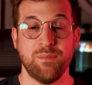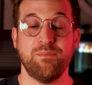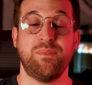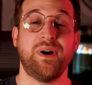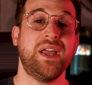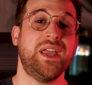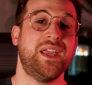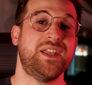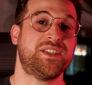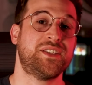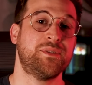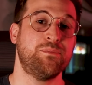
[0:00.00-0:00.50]

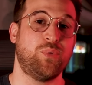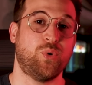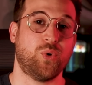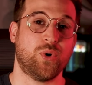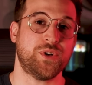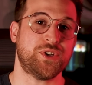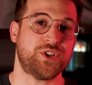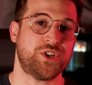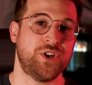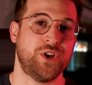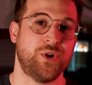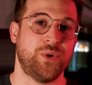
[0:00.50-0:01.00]
But it's
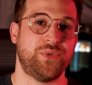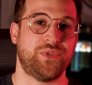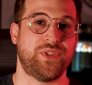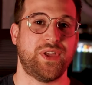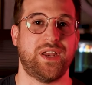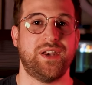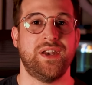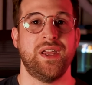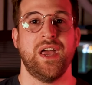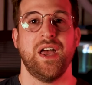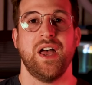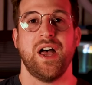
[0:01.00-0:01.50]
important to note
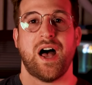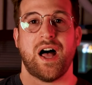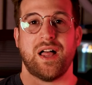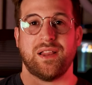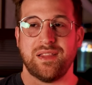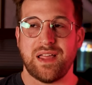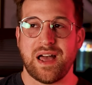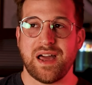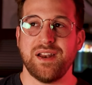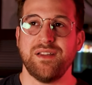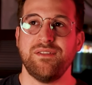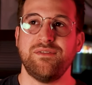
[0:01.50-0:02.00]
that a
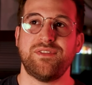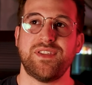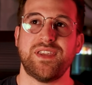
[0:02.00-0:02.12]
lot of